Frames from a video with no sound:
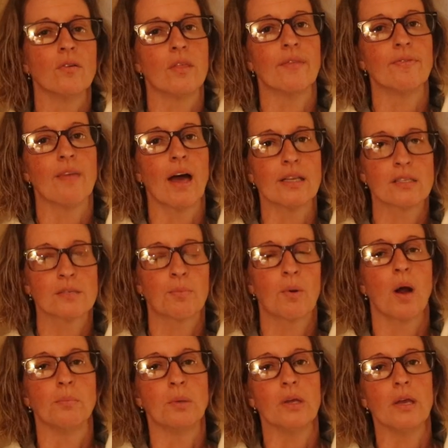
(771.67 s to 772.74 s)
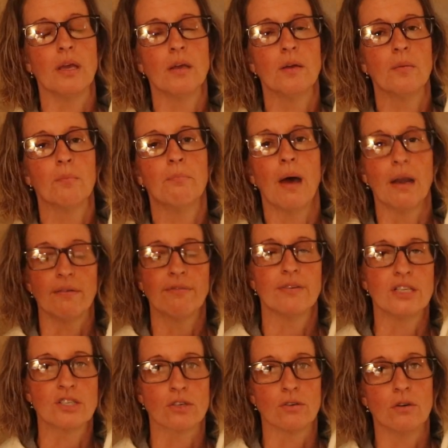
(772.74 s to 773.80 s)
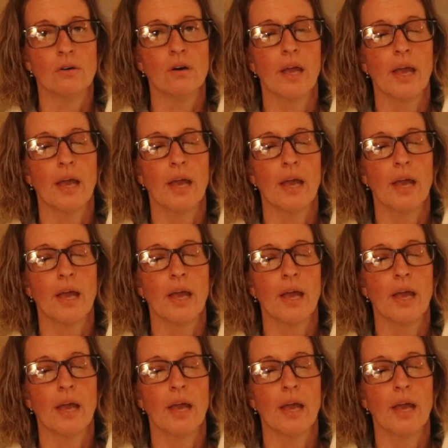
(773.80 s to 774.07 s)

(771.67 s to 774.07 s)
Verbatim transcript: that that's probably beneficial